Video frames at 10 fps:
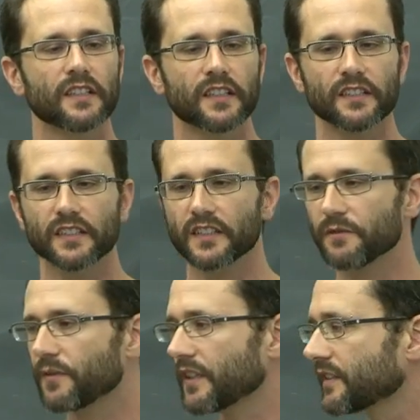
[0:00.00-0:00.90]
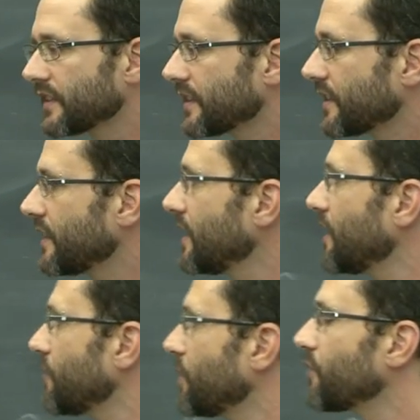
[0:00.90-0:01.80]
In, in fact, uh,
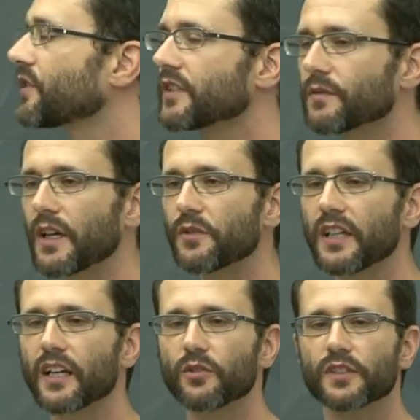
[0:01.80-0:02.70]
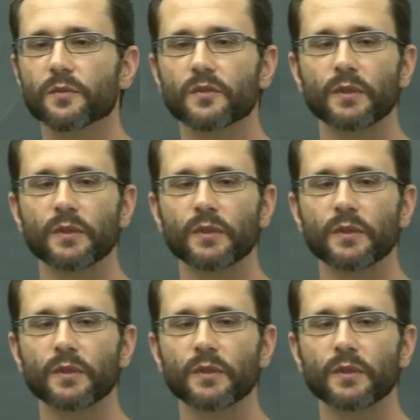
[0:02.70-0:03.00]
we use it in rounding algorithms.